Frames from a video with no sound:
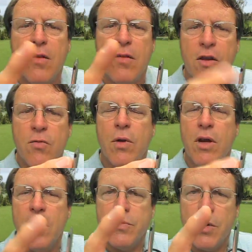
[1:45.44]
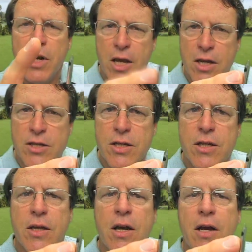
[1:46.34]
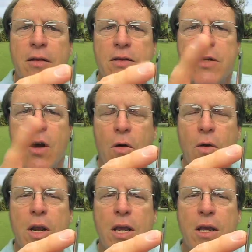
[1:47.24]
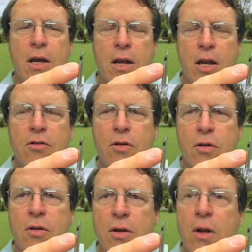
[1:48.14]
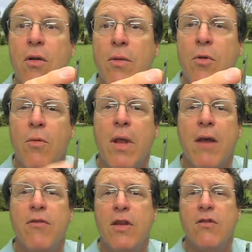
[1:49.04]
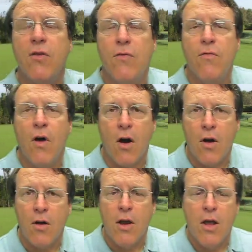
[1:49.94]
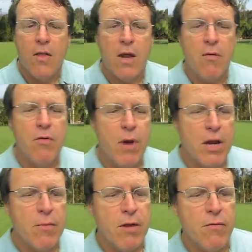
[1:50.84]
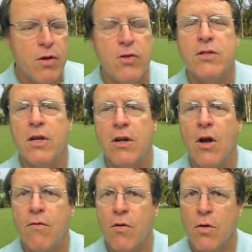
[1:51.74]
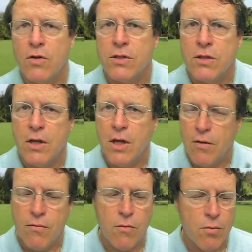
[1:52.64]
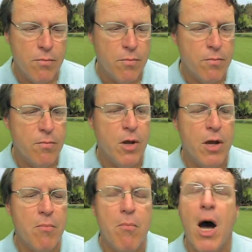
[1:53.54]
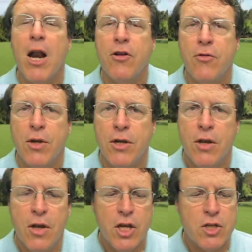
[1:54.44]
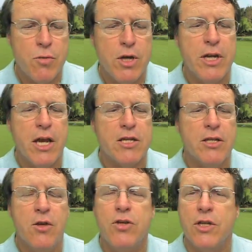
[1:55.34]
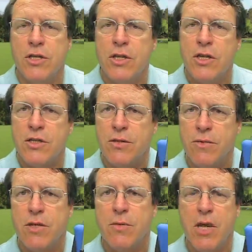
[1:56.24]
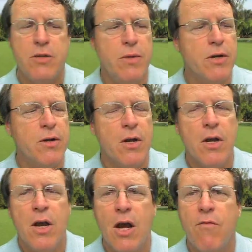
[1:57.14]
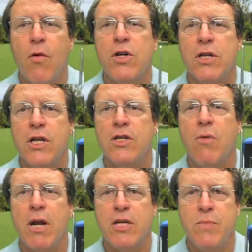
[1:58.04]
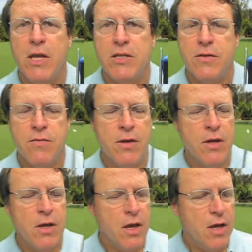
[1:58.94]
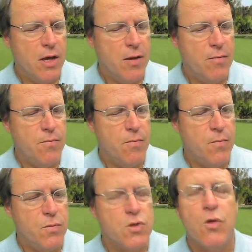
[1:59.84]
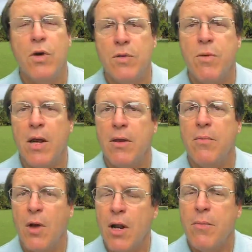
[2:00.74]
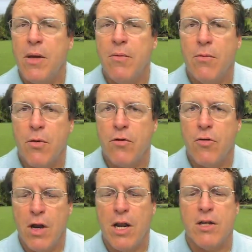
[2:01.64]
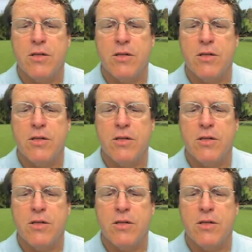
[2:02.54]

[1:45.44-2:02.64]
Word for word: This one is pretty easy. Uh, this is the only electrode or only probe that I've seen so far that I would recommend for use on a golf course uh, for uh, monitoring spray tank solutions. This, this pH meter unfortunately is quite expensive uh, so it'd probably, probably be worth trying out